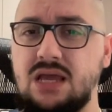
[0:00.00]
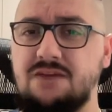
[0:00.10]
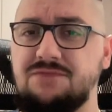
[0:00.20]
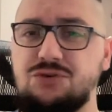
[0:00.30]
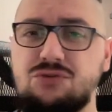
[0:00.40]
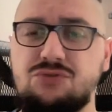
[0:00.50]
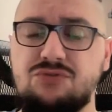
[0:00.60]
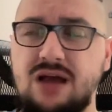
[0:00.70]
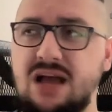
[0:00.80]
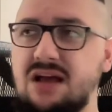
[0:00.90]
If
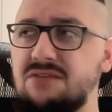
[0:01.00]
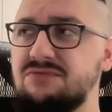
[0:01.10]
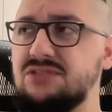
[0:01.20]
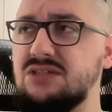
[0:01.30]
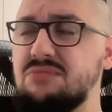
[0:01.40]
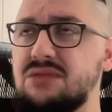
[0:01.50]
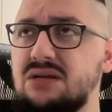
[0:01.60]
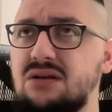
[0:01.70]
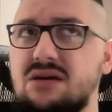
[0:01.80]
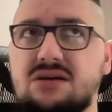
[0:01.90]
you have
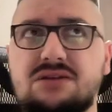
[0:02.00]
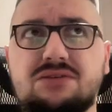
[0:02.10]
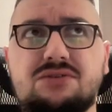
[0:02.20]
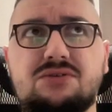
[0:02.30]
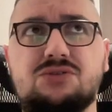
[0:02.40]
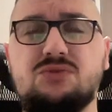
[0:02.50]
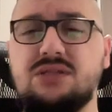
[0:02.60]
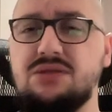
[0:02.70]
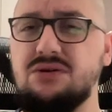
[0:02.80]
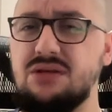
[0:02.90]
something like, I don't know,
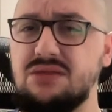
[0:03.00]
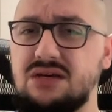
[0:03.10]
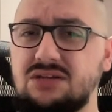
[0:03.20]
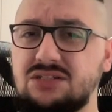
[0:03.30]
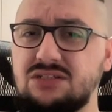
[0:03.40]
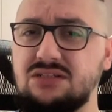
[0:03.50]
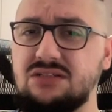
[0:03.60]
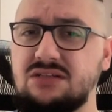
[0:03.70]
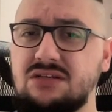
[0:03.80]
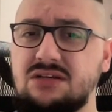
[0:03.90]
$20,000,
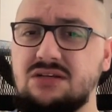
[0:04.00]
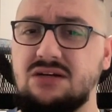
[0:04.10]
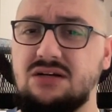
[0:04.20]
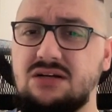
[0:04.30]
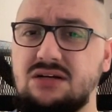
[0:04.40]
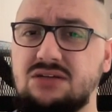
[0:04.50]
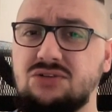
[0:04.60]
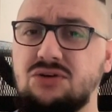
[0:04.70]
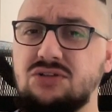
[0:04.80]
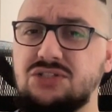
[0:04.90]

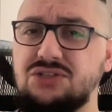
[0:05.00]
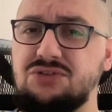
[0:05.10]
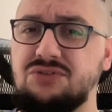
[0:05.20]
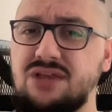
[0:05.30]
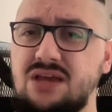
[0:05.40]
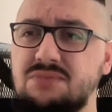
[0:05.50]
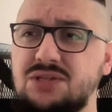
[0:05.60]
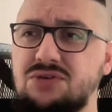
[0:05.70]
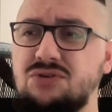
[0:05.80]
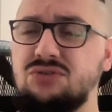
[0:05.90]
$30,000 to your name
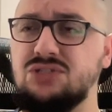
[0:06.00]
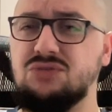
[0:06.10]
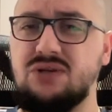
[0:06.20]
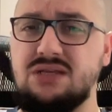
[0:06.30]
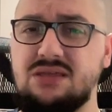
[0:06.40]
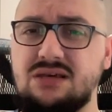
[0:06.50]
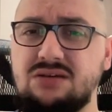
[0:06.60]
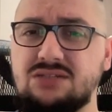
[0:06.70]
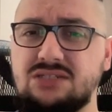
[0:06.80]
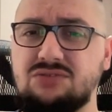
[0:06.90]
and you lose
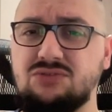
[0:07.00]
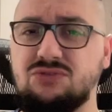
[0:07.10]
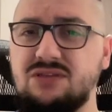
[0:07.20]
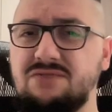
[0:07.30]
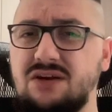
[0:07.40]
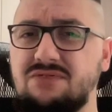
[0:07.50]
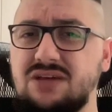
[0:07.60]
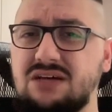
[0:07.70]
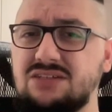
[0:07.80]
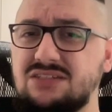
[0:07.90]
20,000 or
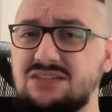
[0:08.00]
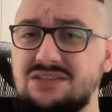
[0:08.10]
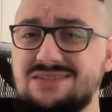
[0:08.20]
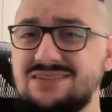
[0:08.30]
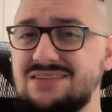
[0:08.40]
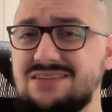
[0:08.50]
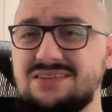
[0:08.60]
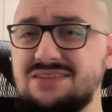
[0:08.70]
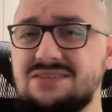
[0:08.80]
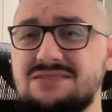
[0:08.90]

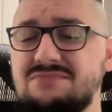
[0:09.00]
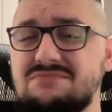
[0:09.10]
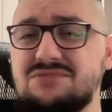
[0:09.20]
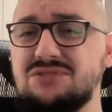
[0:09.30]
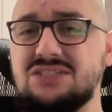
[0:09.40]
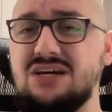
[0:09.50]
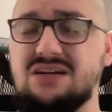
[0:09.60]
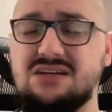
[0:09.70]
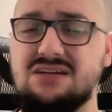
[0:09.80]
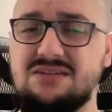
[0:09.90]
25,000, you're
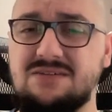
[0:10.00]
sunk.